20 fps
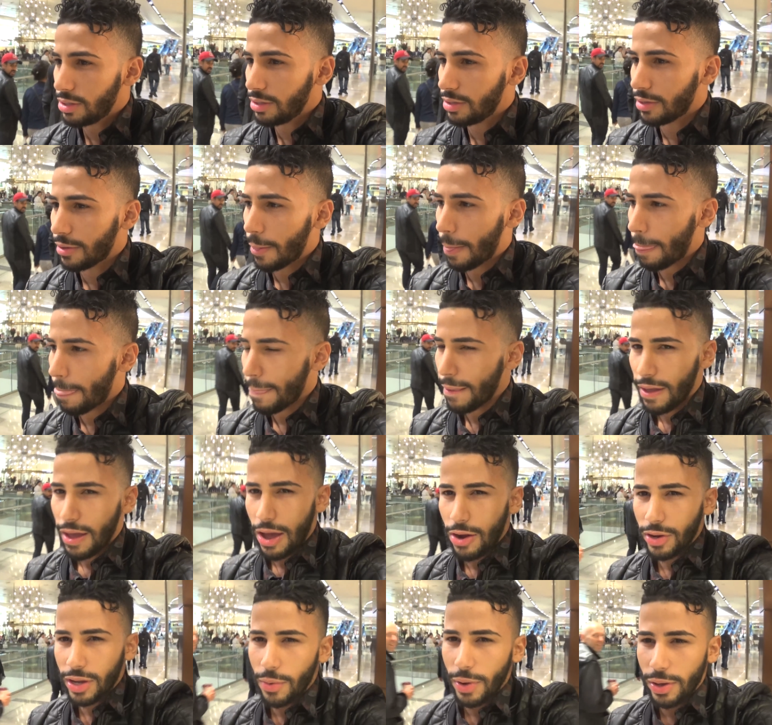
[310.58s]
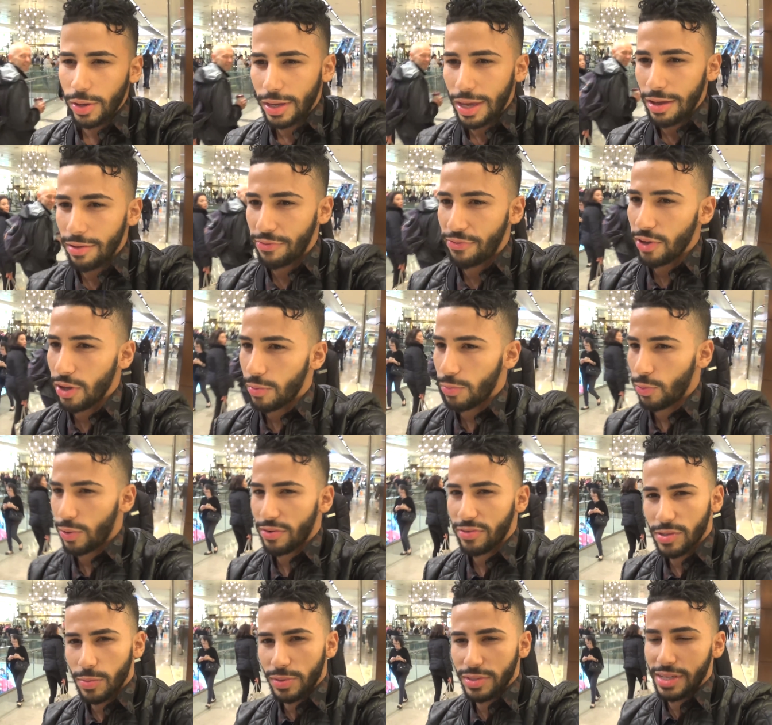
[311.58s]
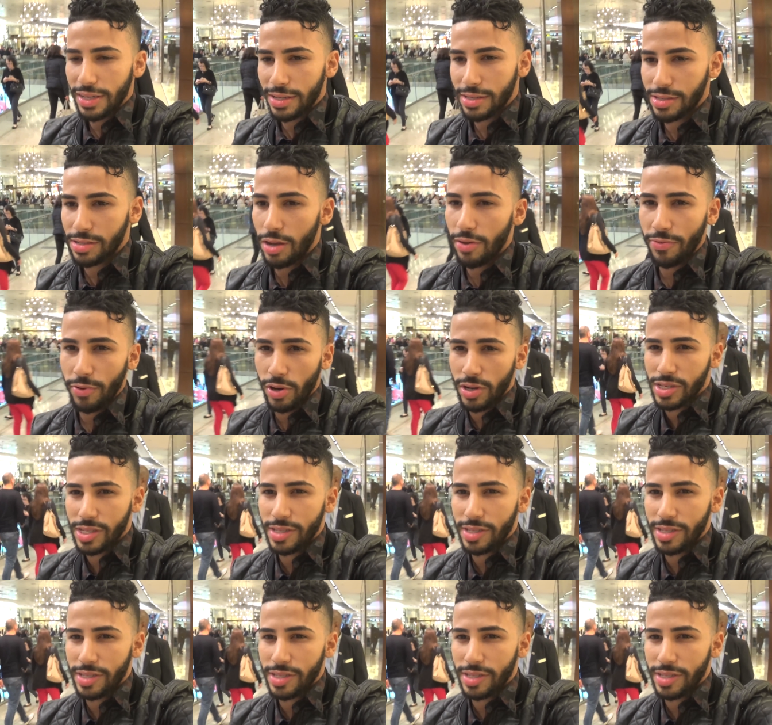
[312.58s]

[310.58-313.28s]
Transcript: it. I don't get why you can't film. What if someone takes a selfie on